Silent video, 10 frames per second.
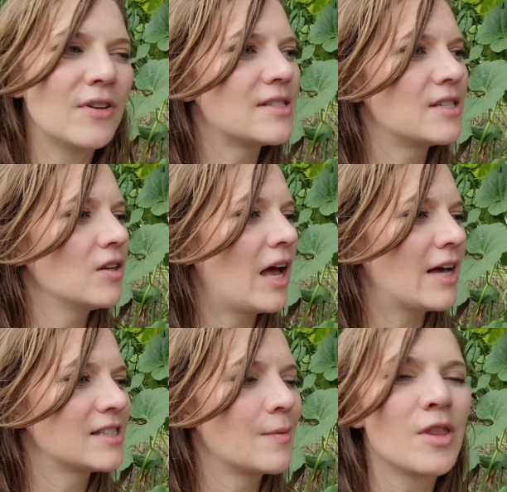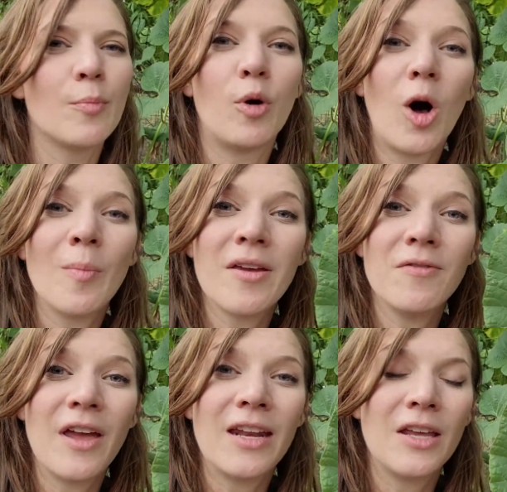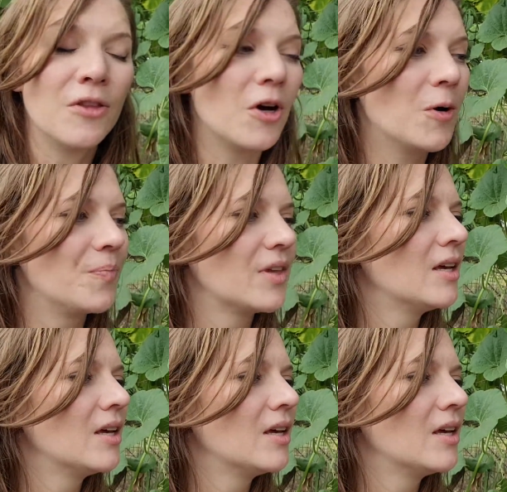It still has some of the palmate veining though.